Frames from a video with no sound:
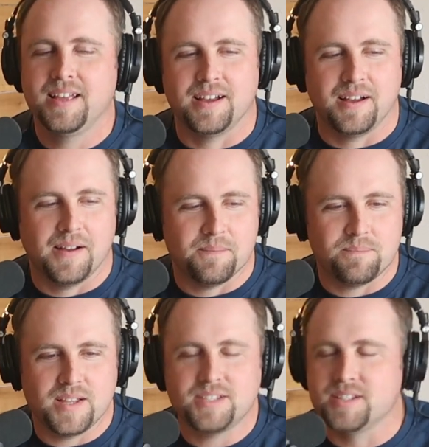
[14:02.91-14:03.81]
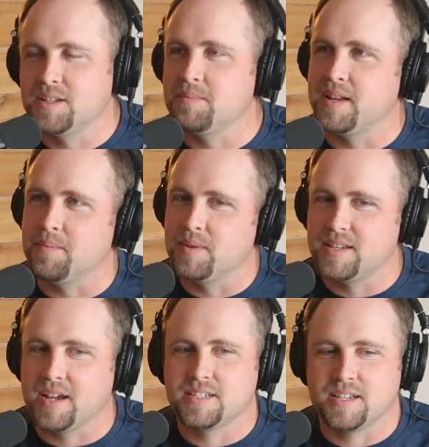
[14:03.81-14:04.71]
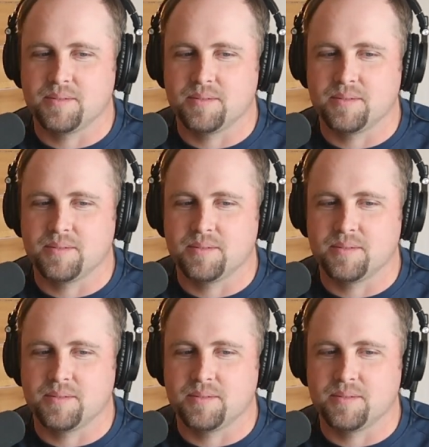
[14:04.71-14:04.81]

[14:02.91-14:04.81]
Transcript: It's a little bit hypnotizing.